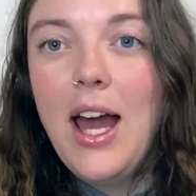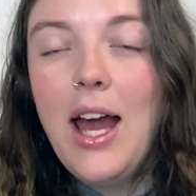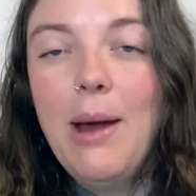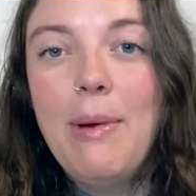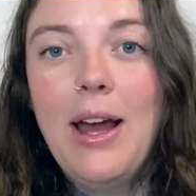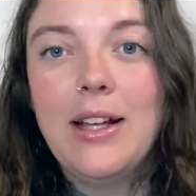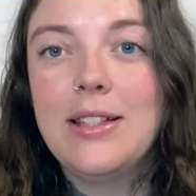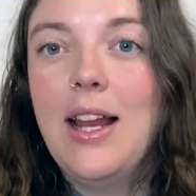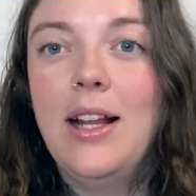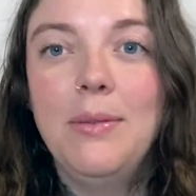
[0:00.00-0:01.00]
as
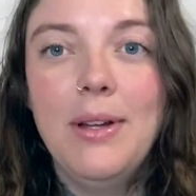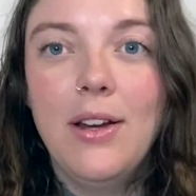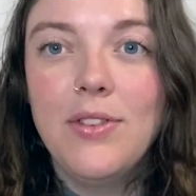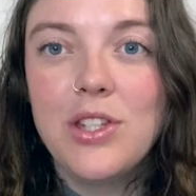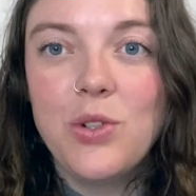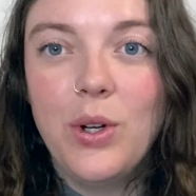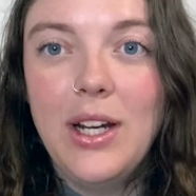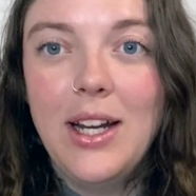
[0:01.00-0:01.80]
an element of the story,